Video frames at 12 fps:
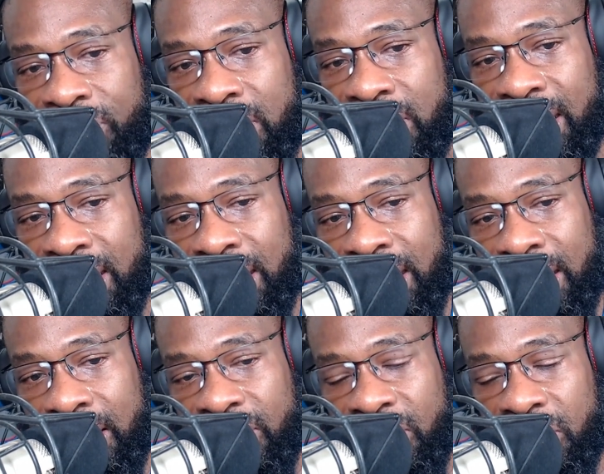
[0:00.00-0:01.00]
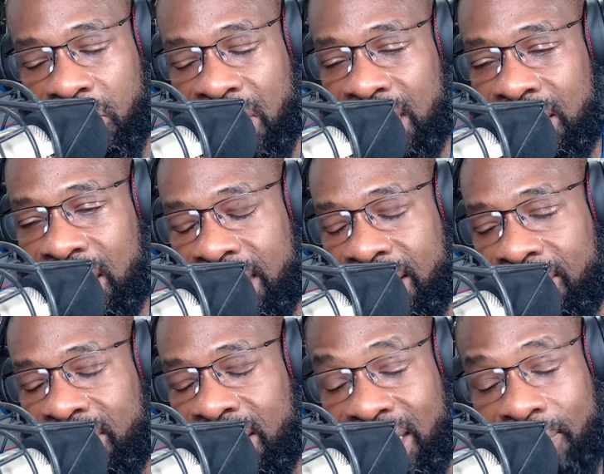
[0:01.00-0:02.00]
to kind of get their content
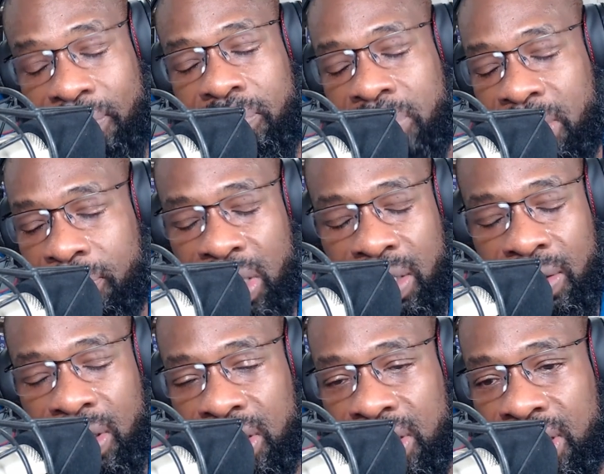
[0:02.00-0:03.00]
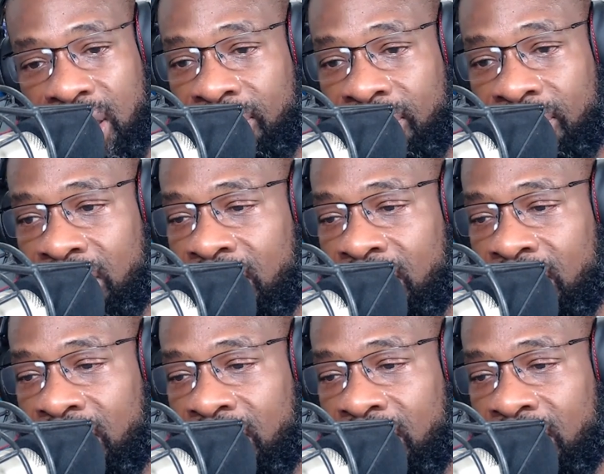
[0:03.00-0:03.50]
out and they making good stuff,